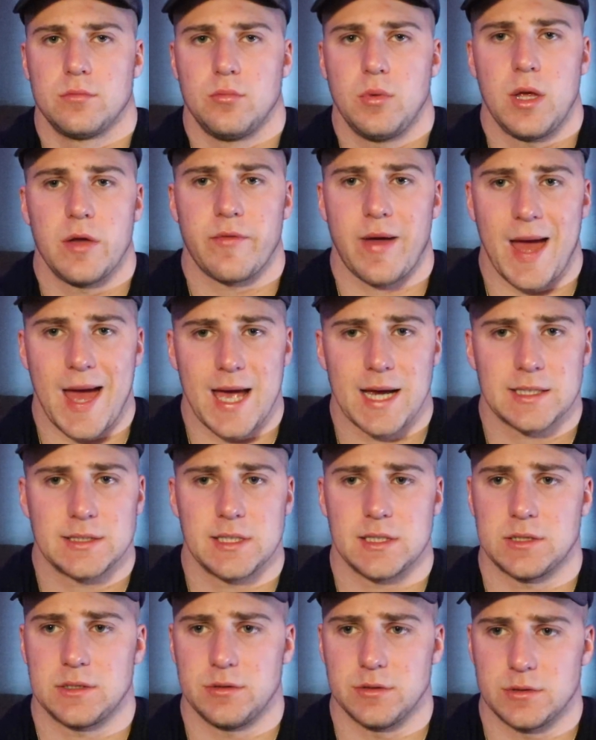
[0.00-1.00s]
We have
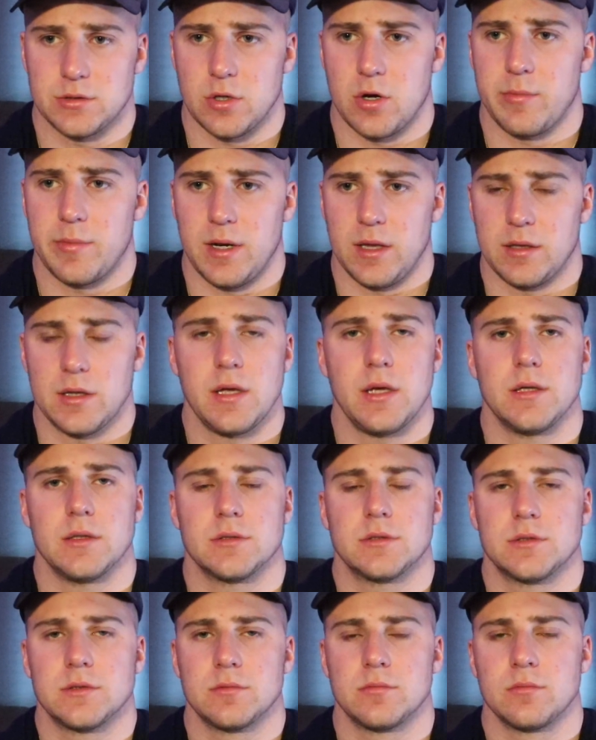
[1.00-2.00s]
access to so many
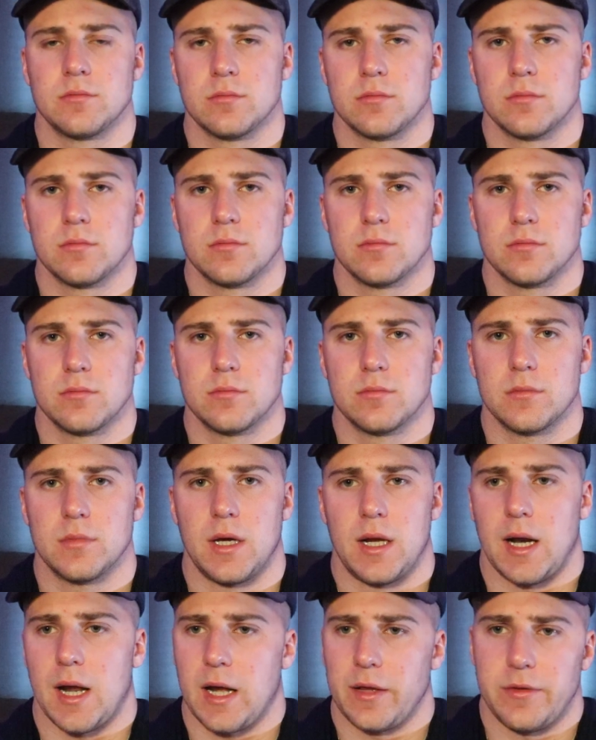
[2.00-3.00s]
things.
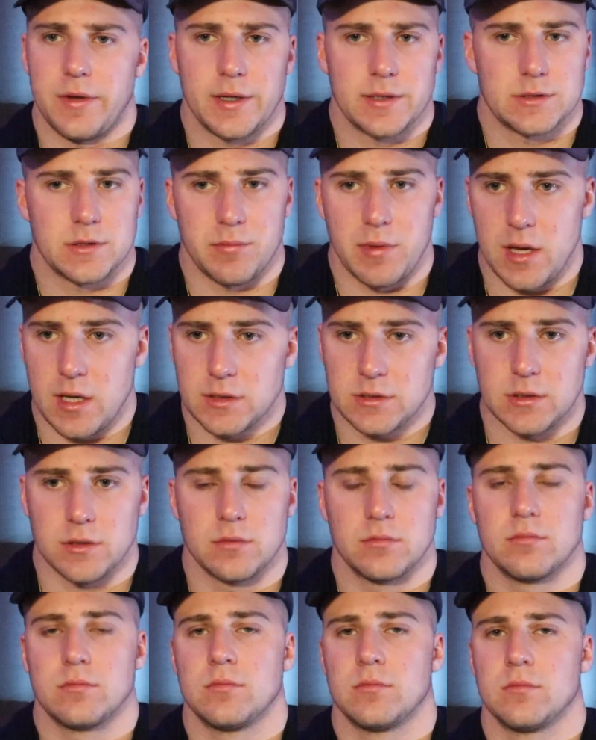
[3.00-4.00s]
And I think it's amazing.
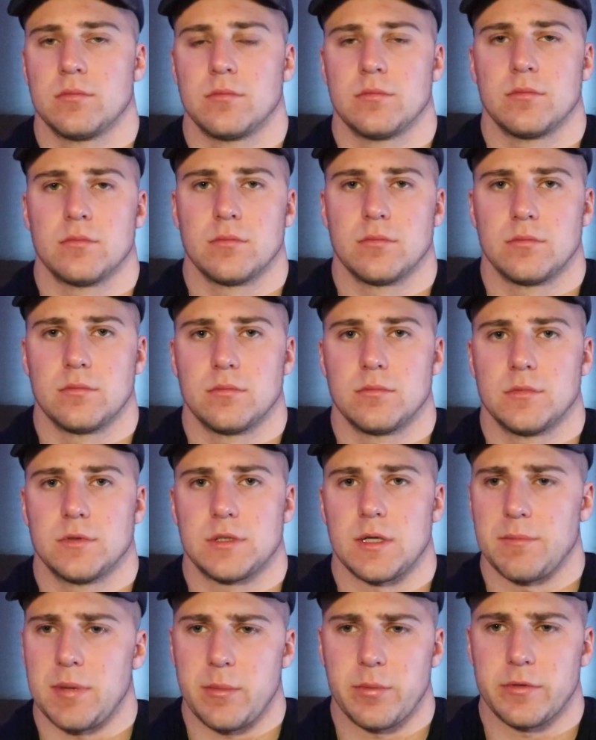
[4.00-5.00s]

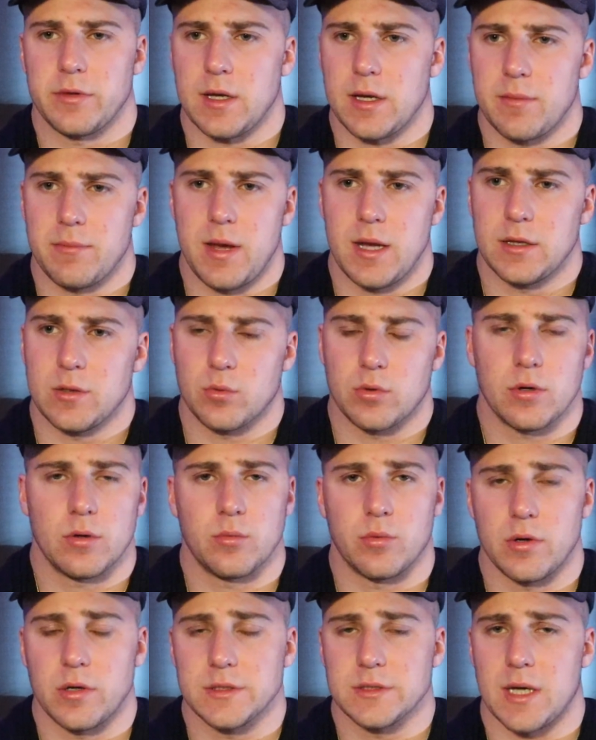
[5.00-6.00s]
Some people think it made the
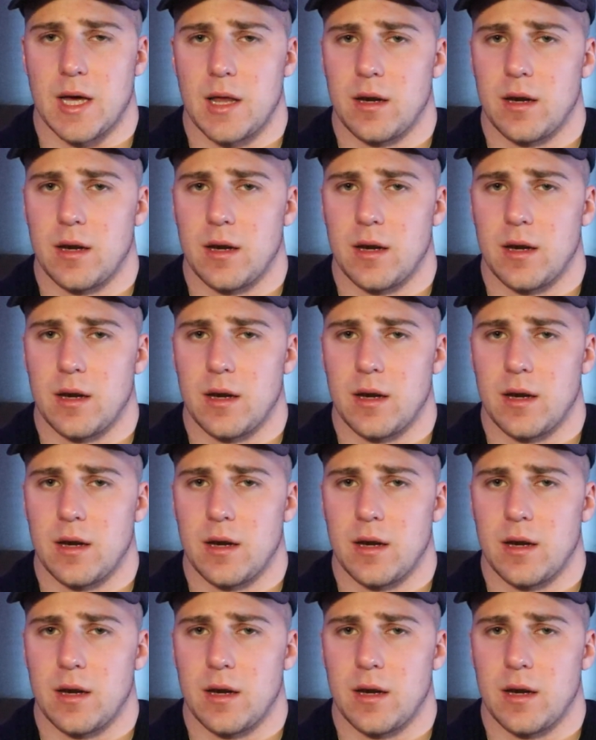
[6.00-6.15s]
world worse.